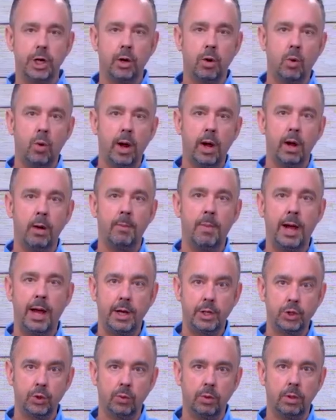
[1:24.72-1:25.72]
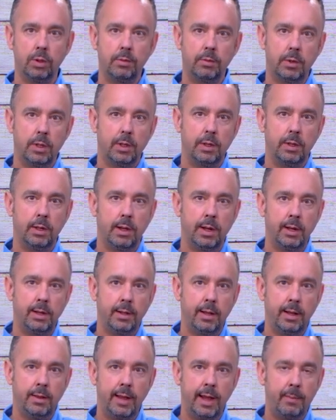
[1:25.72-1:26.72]
a wire module. And
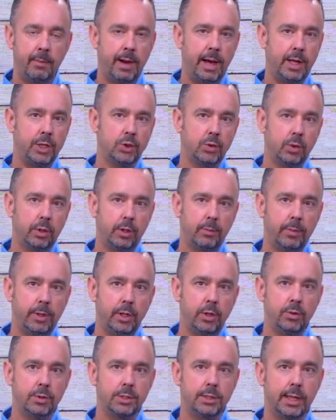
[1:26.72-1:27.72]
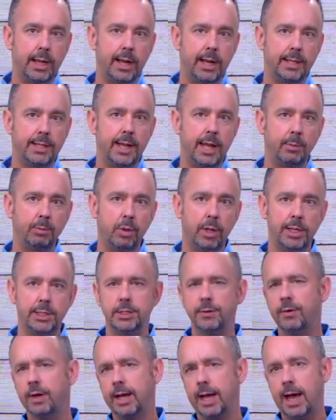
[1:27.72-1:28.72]
then that module can be used to kind of take place
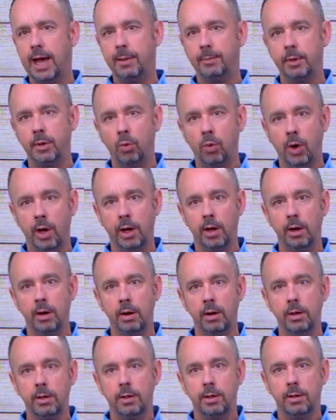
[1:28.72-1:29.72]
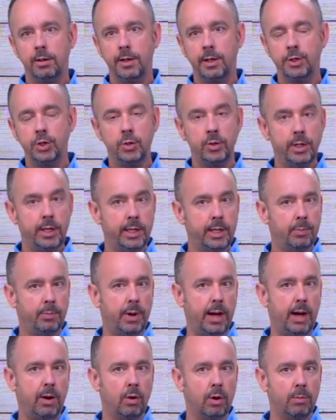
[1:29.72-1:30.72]
of a common wire that you need to
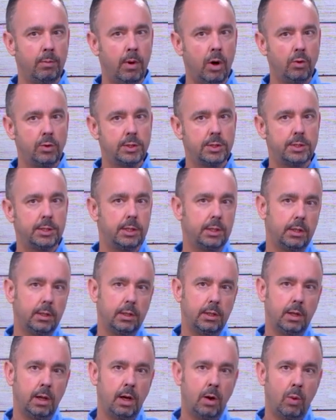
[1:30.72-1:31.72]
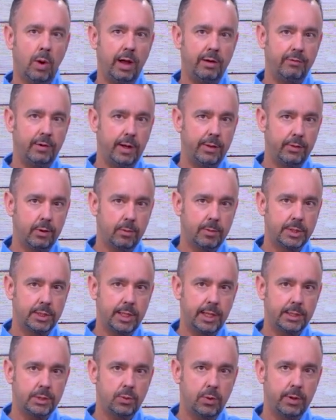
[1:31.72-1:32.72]
power most uh, Wi-Fi
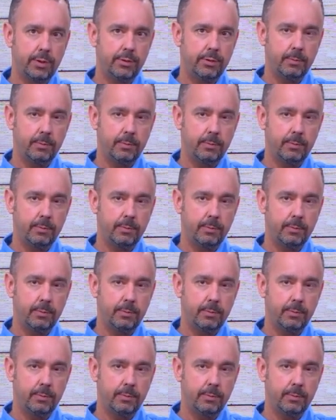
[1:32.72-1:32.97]
thermostats with.